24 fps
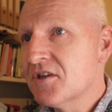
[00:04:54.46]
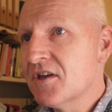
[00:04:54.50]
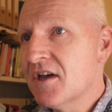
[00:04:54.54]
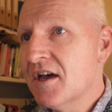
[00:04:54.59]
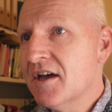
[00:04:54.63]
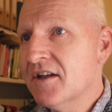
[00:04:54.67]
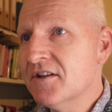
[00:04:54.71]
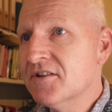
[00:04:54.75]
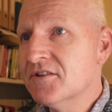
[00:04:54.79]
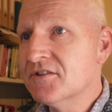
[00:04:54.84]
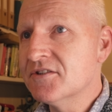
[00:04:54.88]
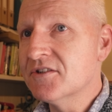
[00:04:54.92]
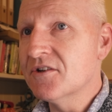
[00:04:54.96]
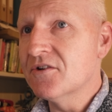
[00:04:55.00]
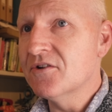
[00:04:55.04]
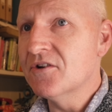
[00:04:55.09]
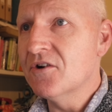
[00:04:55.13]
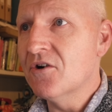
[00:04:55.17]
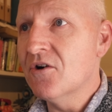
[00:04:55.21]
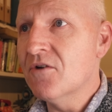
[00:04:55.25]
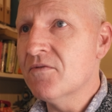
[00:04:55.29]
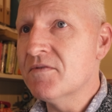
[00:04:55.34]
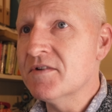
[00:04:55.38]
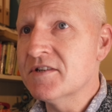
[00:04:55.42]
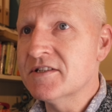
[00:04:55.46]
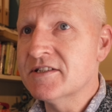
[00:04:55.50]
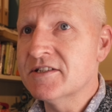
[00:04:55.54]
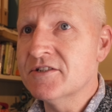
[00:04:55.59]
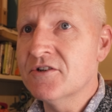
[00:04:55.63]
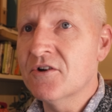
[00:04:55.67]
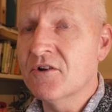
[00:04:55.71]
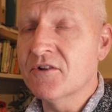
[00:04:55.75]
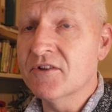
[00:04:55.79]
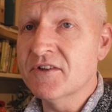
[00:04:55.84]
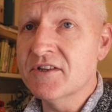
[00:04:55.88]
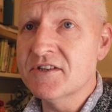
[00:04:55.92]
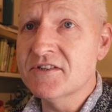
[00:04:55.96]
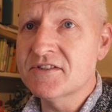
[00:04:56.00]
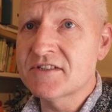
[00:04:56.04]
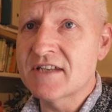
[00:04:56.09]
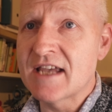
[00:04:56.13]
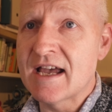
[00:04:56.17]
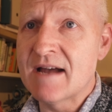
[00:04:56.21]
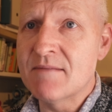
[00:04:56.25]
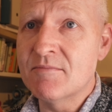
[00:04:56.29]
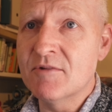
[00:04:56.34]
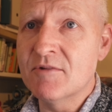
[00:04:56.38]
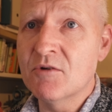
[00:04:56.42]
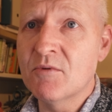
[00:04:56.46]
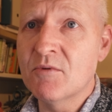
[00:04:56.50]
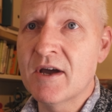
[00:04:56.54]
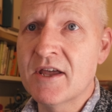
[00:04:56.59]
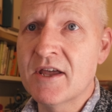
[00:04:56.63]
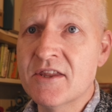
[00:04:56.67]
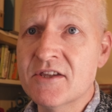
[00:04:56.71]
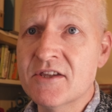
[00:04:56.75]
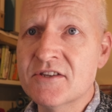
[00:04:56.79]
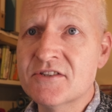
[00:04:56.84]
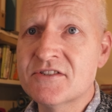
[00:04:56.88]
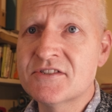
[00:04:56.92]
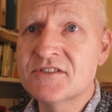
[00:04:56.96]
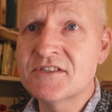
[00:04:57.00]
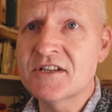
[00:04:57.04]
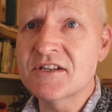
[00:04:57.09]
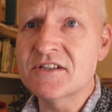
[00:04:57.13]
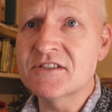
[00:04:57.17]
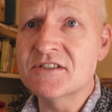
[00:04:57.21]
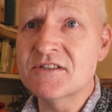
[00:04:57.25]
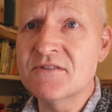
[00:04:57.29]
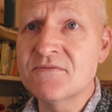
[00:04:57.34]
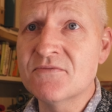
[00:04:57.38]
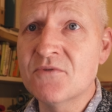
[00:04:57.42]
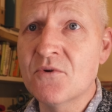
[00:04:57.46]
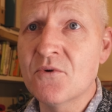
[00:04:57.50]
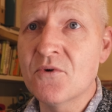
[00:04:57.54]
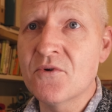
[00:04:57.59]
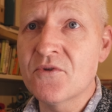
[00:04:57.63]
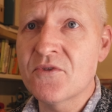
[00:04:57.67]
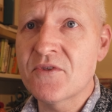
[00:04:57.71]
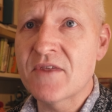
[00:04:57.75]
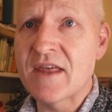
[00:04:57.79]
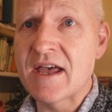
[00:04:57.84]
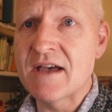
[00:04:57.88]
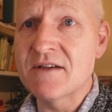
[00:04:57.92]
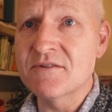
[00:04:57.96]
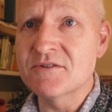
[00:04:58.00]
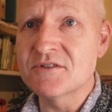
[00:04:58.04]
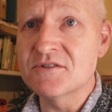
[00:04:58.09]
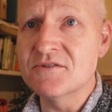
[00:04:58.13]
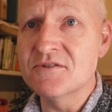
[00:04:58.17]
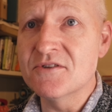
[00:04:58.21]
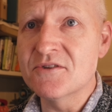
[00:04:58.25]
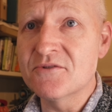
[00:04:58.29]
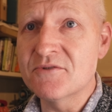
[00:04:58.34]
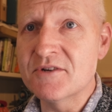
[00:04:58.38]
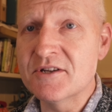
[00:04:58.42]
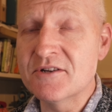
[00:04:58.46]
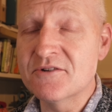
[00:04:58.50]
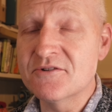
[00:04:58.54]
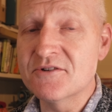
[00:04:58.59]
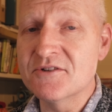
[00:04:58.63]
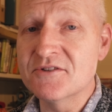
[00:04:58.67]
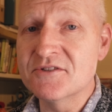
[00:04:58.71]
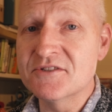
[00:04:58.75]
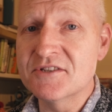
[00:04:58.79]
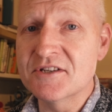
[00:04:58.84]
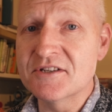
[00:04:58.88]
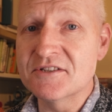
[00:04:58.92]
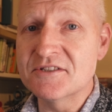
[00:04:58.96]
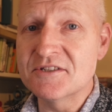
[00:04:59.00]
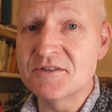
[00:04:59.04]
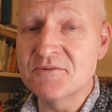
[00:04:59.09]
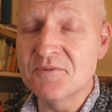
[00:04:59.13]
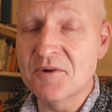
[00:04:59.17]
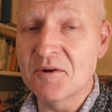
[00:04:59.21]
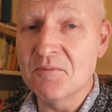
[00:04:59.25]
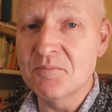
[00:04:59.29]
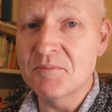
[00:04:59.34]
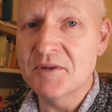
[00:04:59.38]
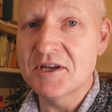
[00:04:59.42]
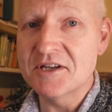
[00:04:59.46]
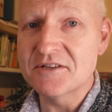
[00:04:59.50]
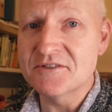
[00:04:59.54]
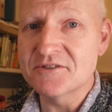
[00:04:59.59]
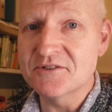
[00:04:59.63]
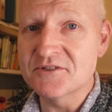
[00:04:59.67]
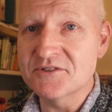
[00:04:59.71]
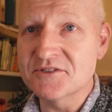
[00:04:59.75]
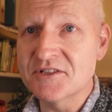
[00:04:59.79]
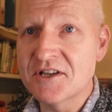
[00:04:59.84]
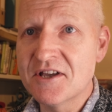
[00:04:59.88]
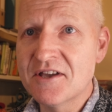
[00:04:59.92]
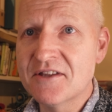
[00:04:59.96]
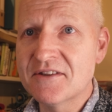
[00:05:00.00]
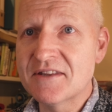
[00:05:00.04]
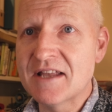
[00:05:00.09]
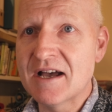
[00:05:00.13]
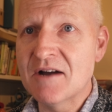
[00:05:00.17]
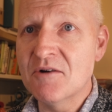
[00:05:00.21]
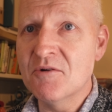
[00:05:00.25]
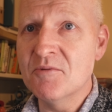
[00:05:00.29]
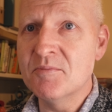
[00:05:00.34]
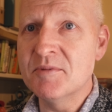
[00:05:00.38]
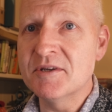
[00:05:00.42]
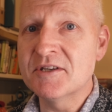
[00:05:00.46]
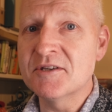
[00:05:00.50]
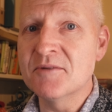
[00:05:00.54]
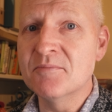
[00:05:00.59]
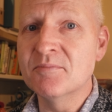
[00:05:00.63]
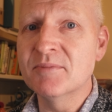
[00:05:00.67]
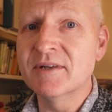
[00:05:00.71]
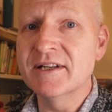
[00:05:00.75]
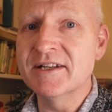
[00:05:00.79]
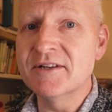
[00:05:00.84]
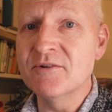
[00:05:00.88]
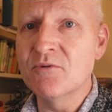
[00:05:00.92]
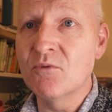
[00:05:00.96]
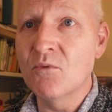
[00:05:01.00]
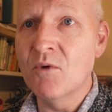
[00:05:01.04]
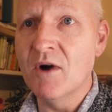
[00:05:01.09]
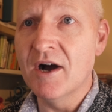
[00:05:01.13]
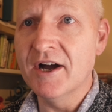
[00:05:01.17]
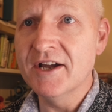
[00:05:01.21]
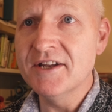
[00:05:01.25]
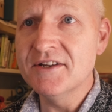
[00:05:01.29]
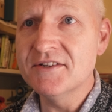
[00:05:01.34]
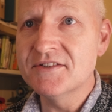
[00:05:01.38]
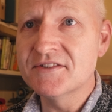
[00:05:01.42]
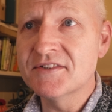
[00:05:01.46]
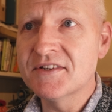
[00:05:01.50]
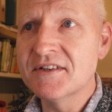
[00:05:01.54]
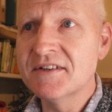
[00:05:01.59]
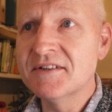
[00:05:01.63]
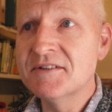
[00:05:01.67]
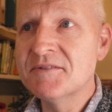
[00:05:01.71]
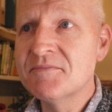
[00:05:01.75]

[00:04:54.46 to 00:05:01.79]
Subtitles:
And obviously on this camera where there's 64,361 pixels, that would be complete white